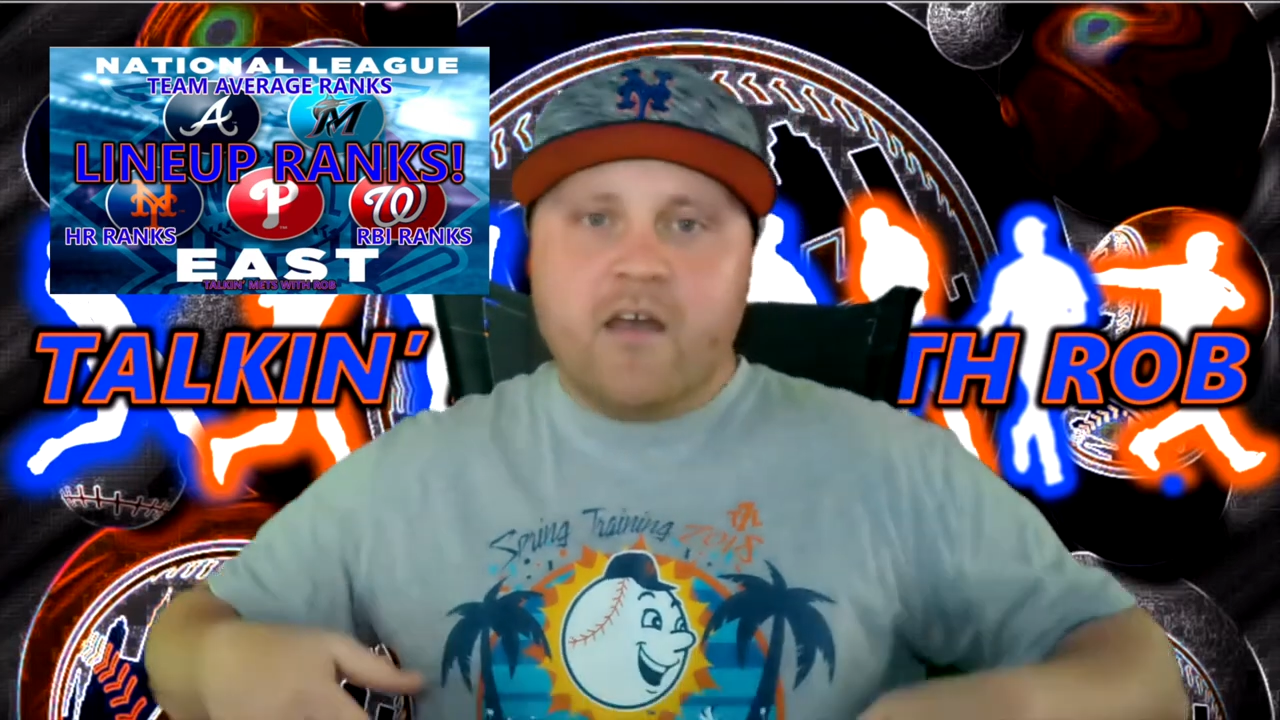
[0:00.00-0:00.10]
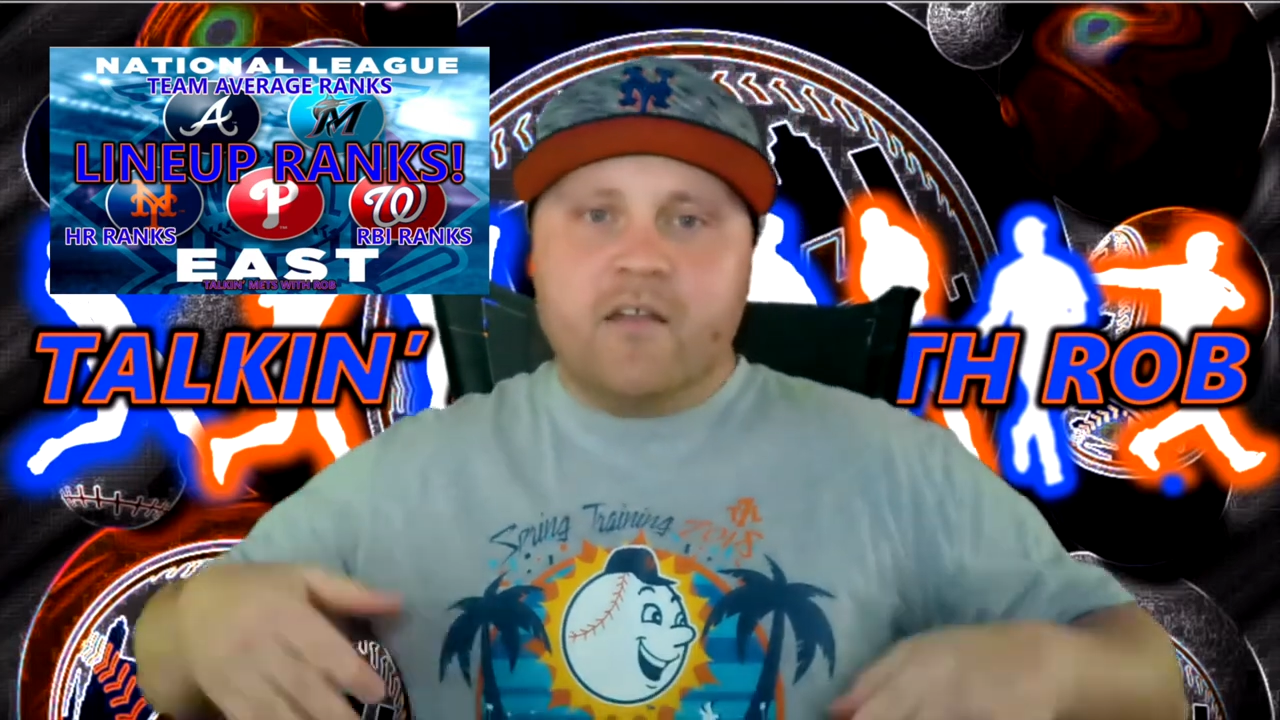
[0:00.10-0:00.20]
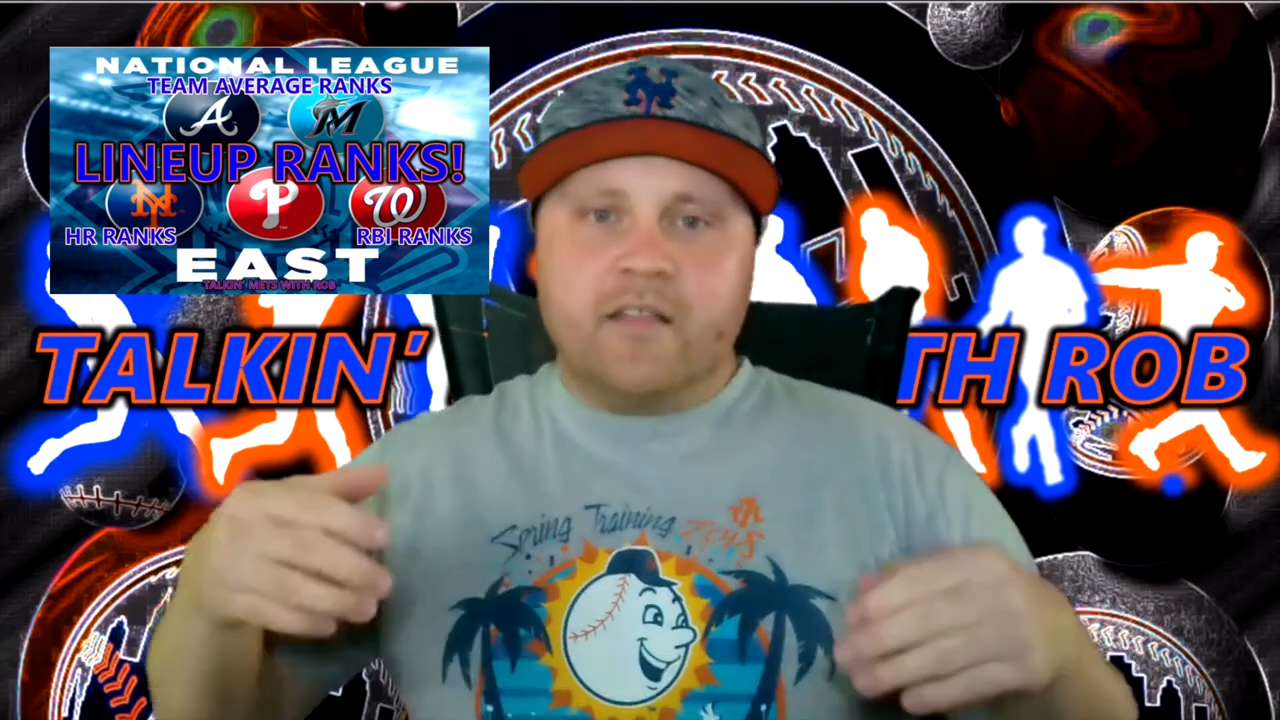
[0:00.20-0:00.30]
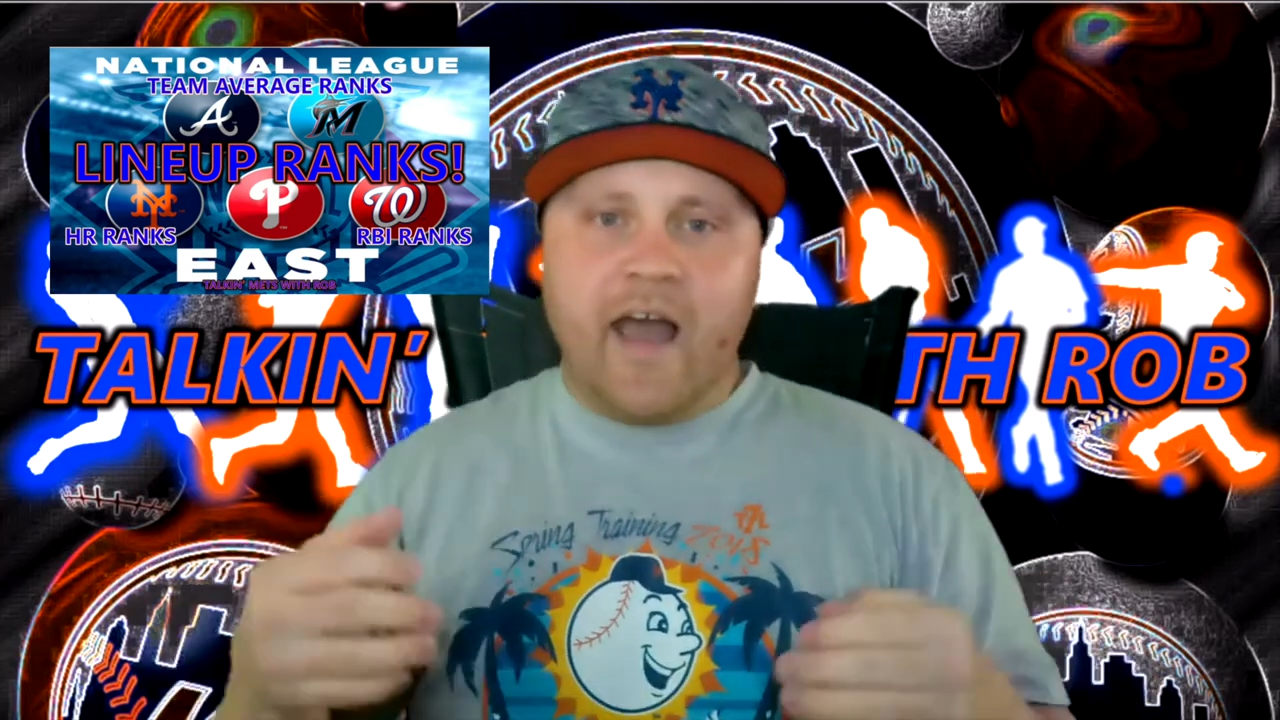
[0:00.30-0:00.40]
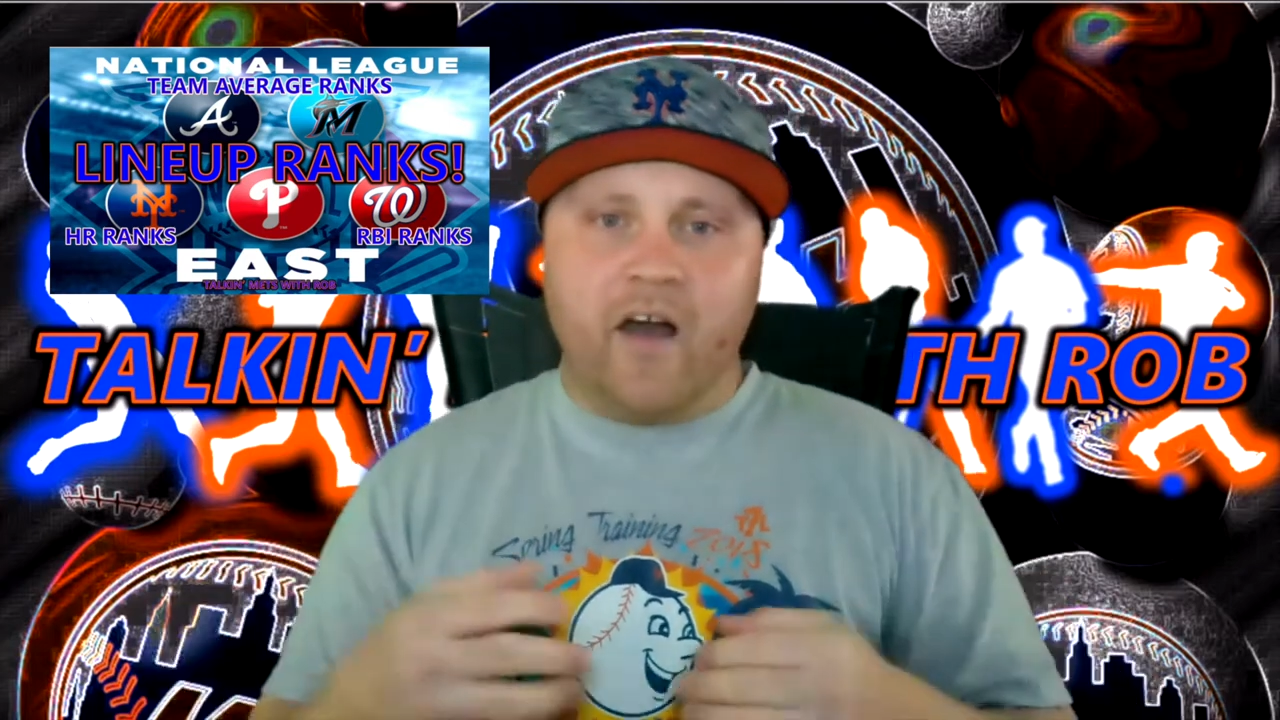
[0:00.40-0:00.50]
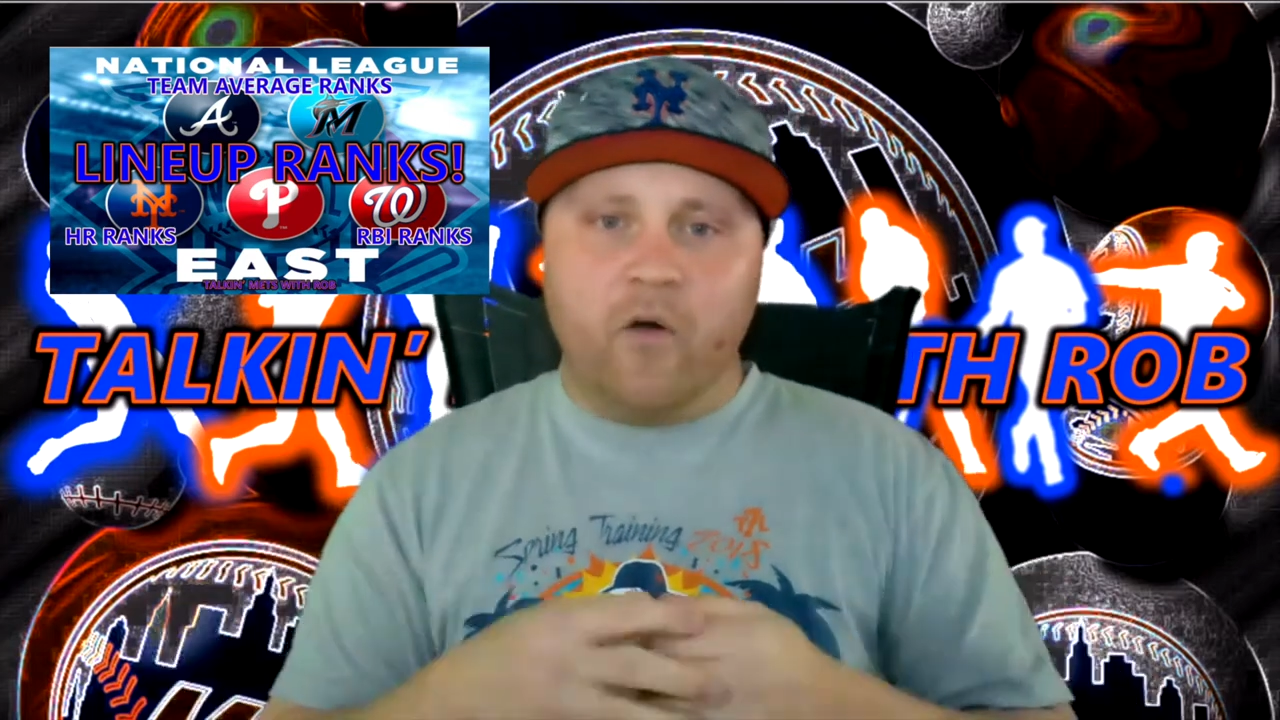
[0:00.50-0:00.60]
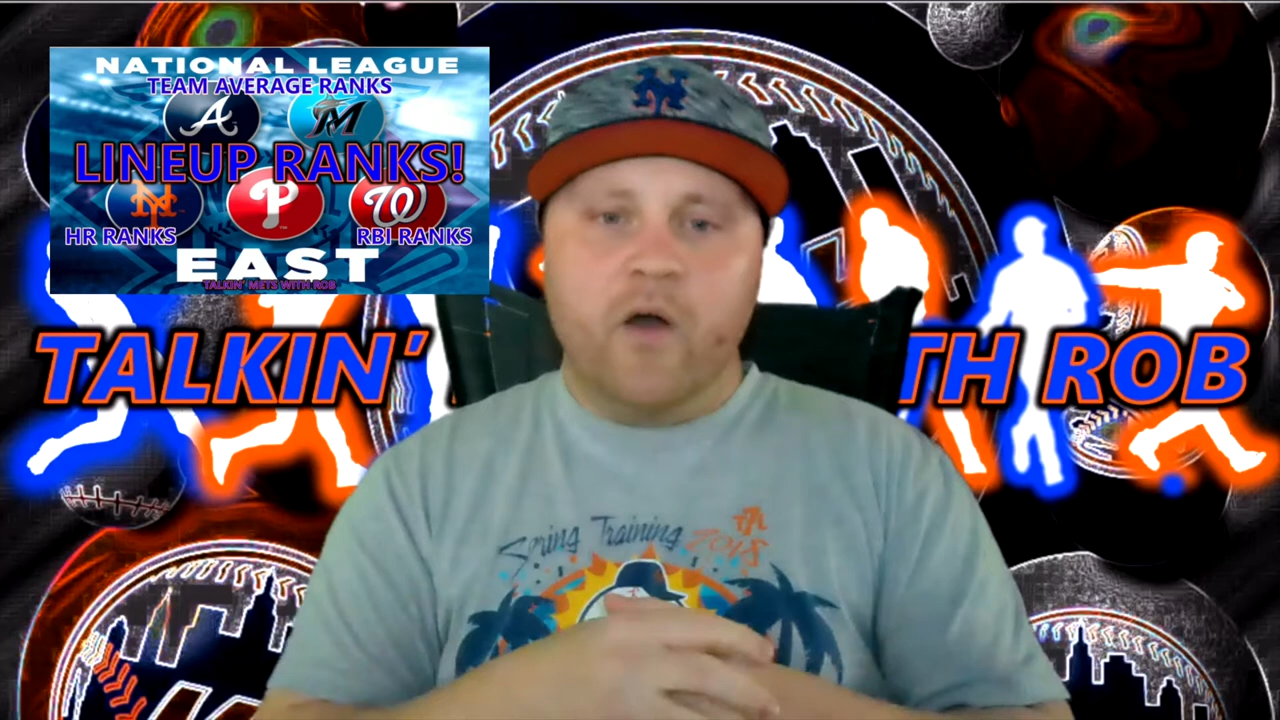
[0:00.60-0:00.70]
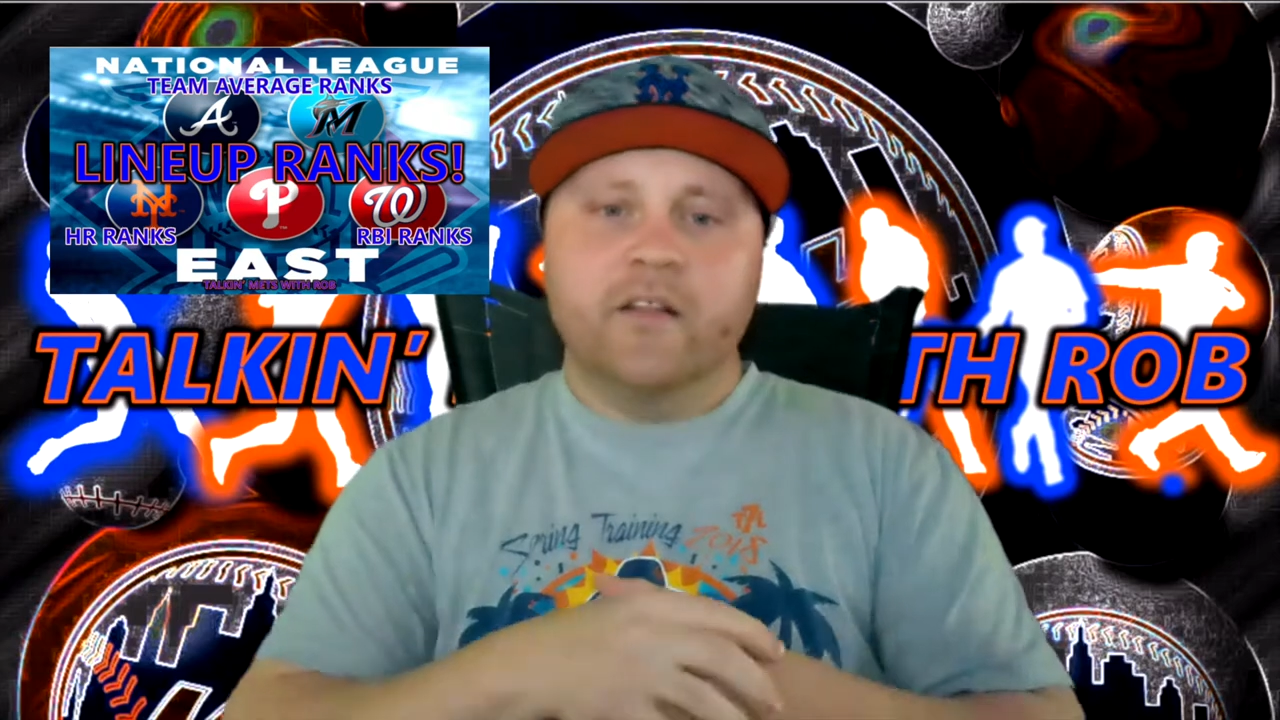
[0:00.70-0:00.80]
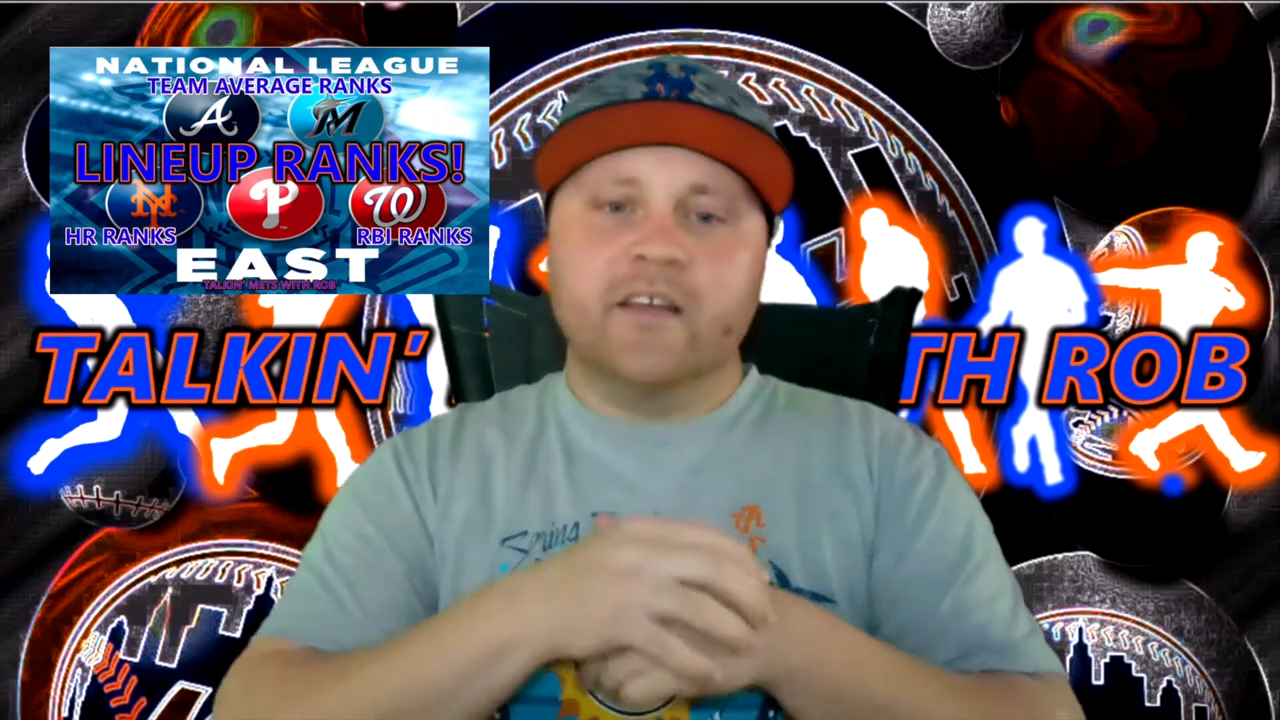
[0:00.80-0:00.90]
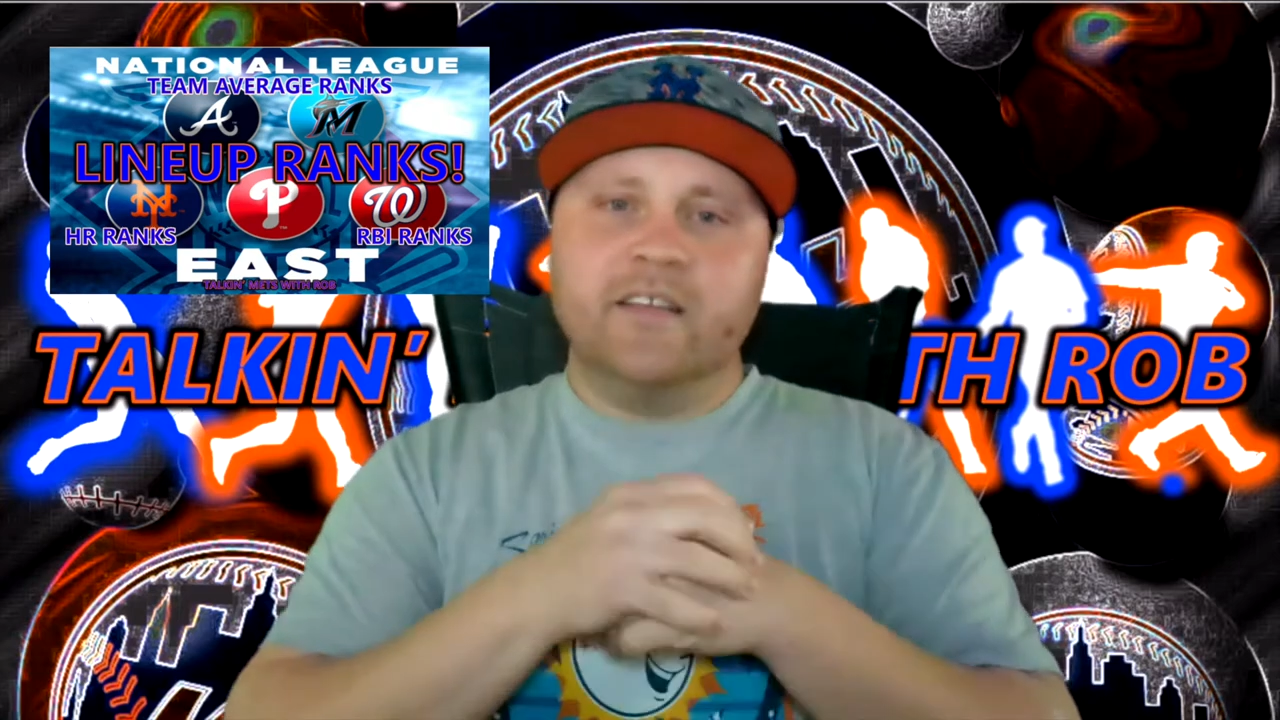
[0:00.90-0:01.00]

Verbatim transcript: Now, the